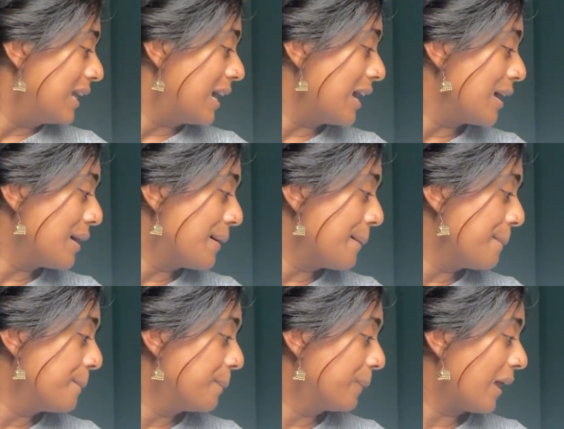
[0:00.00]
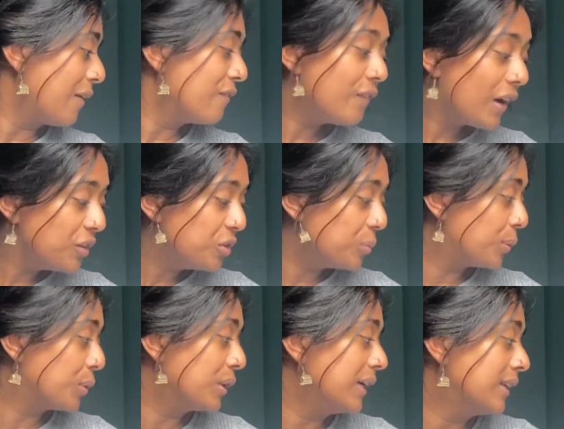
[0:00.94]
And final
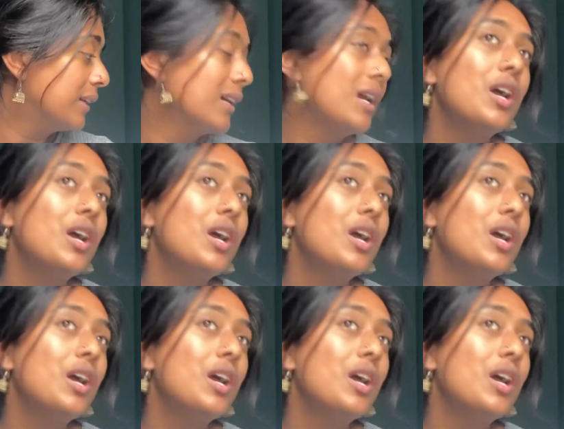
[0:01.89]
point,